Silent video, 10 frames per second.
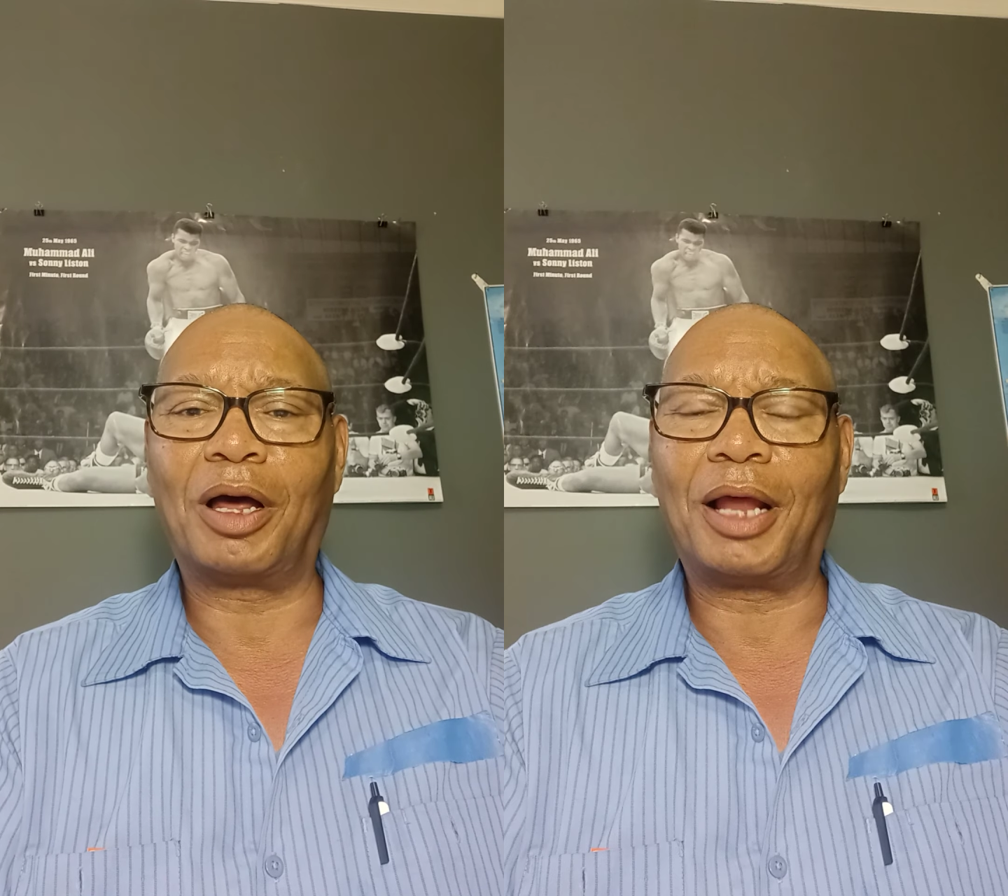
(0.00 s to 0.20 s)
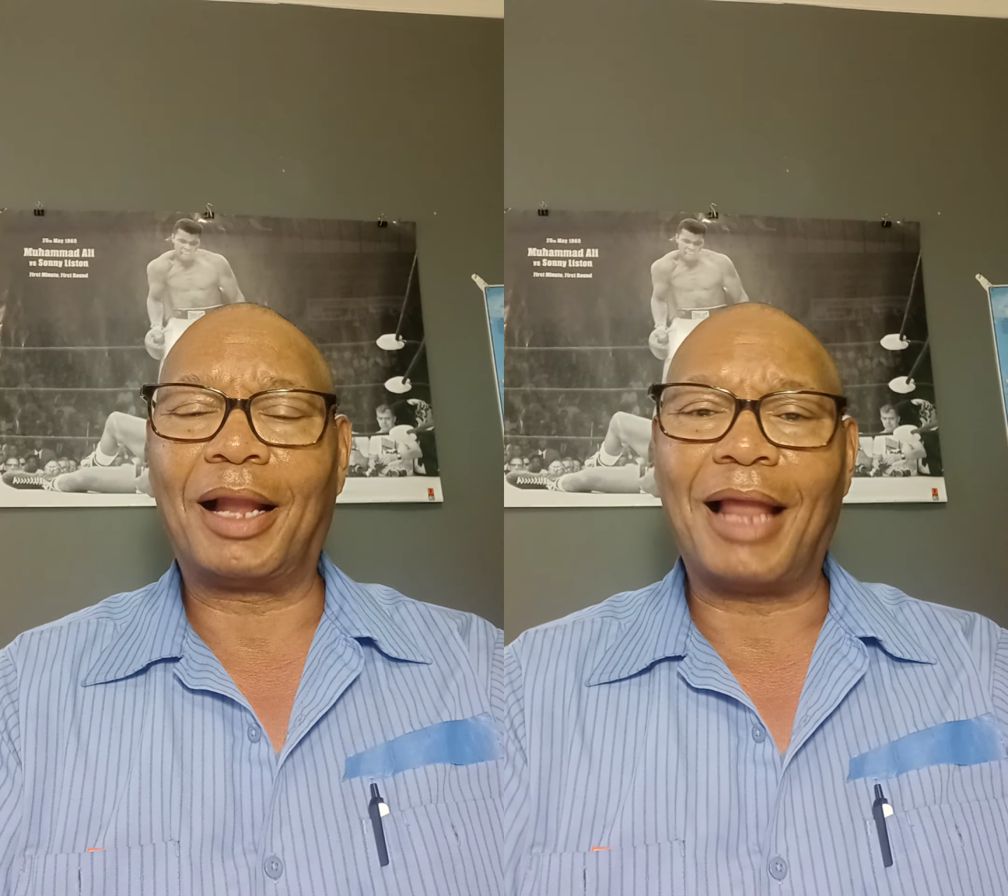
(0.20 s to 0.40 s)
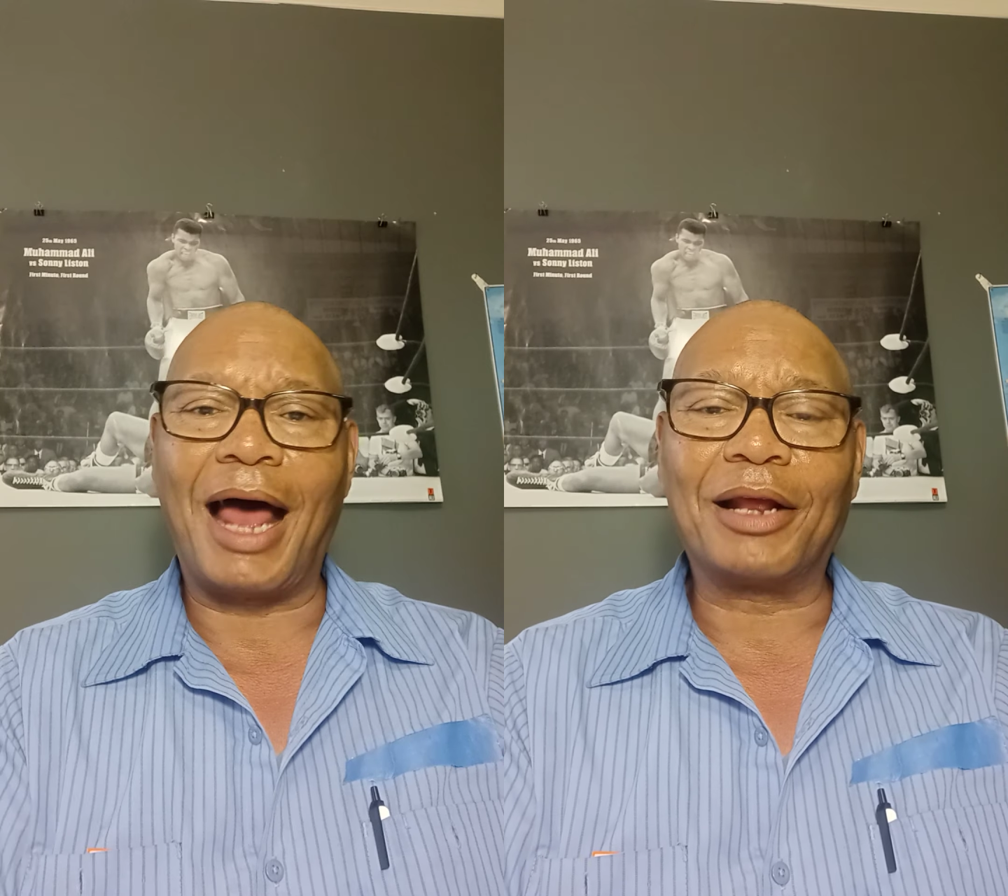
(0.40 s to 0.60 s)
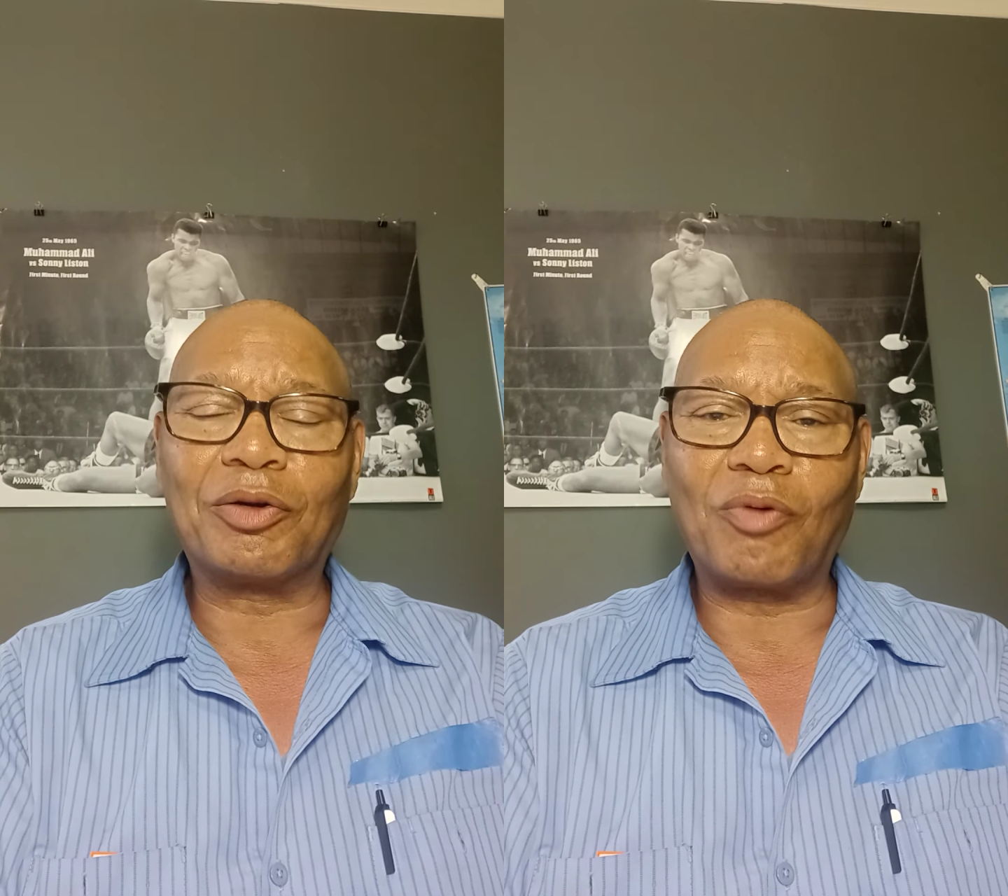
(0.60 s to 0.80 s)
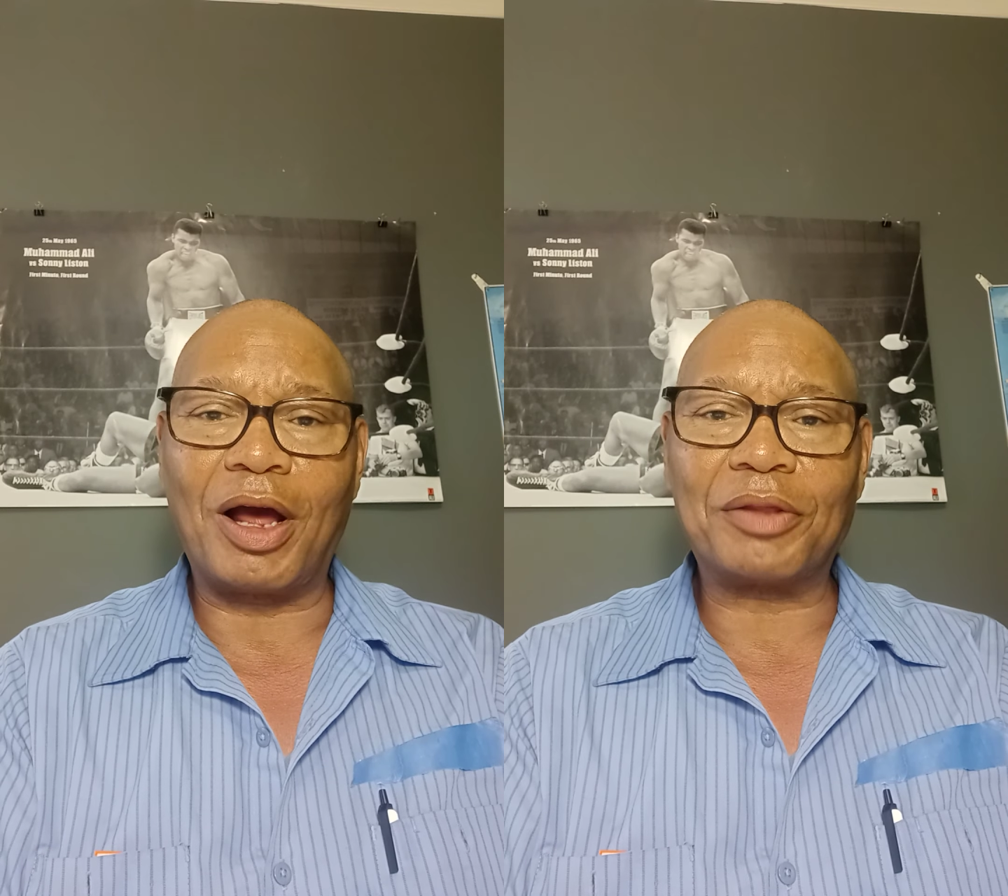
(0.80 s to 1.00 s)
a lot of
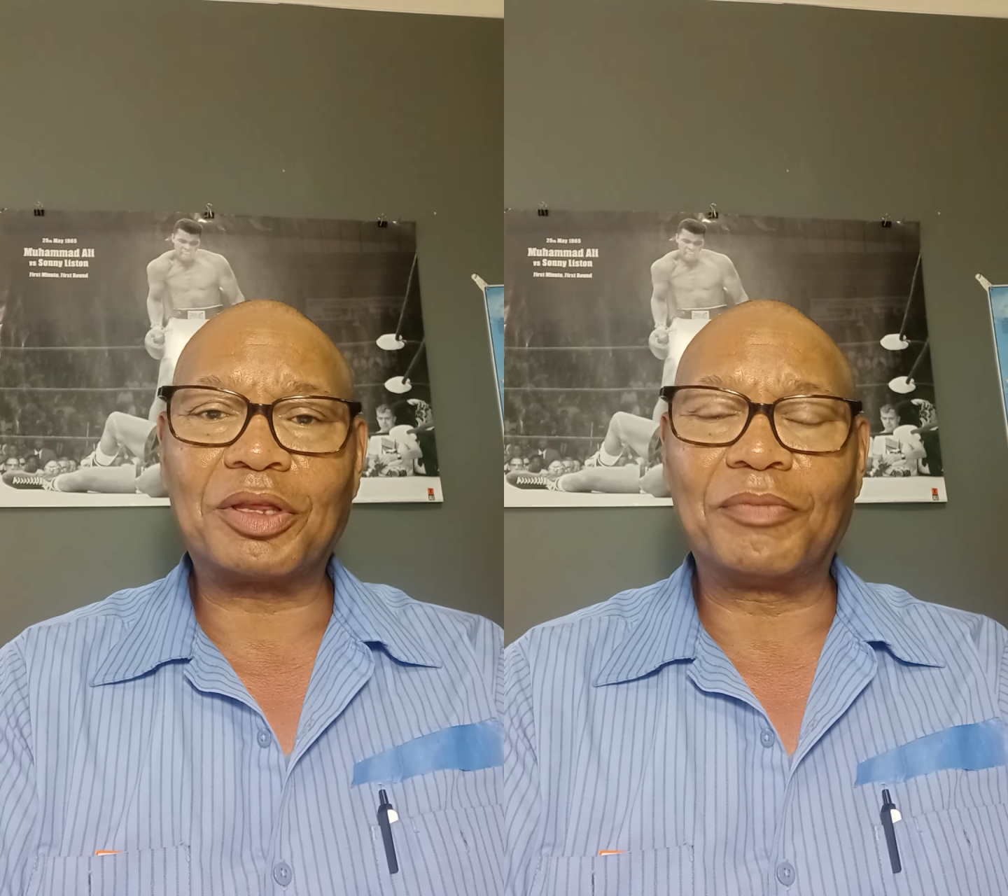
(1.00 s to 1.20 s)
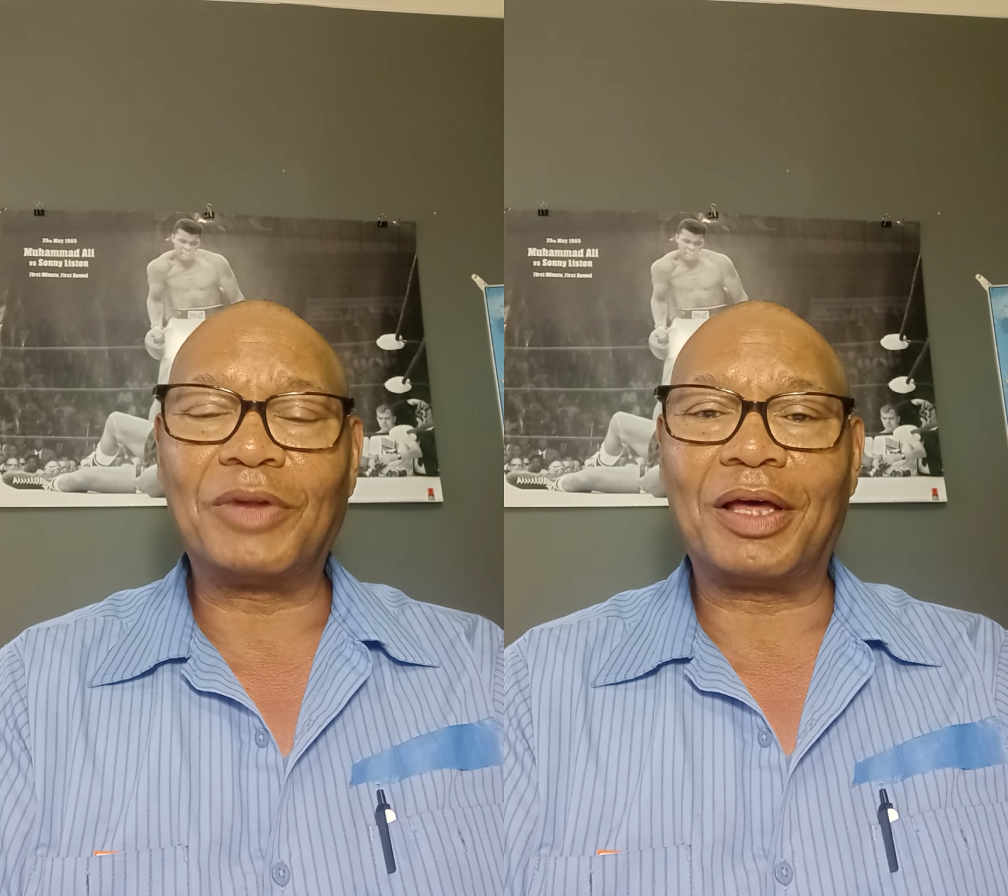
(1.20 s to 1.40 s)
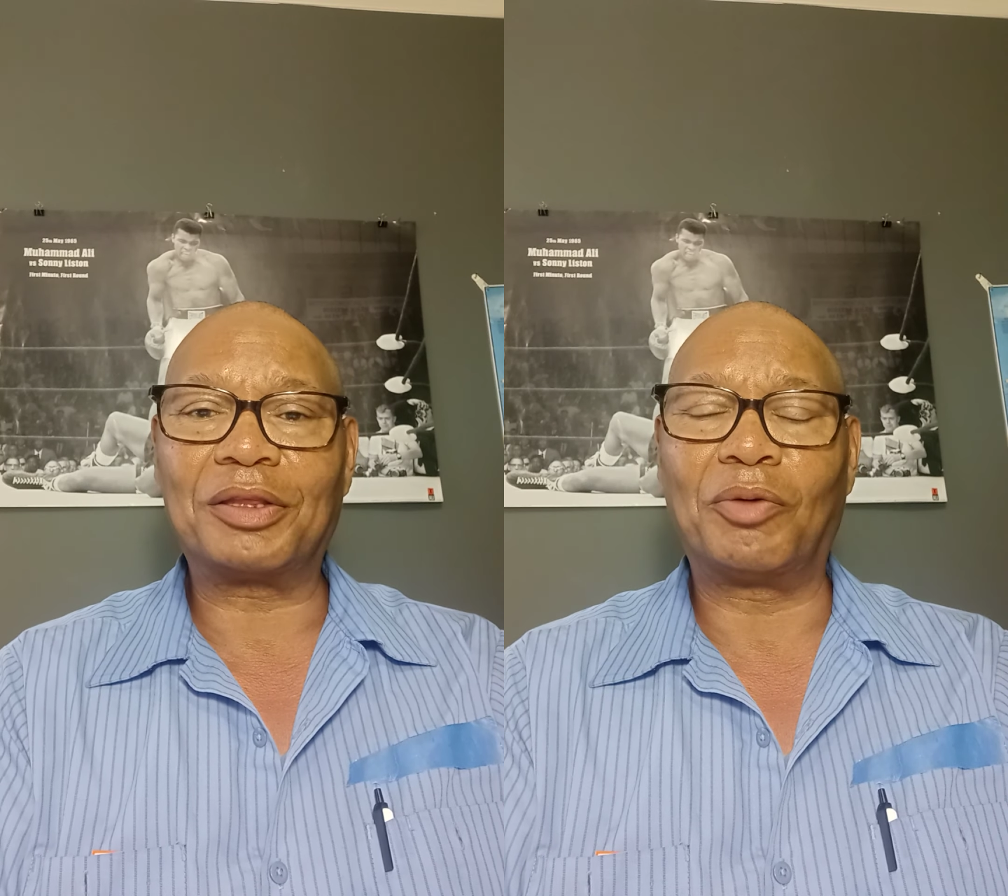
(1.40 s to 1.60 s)
aggressiveness.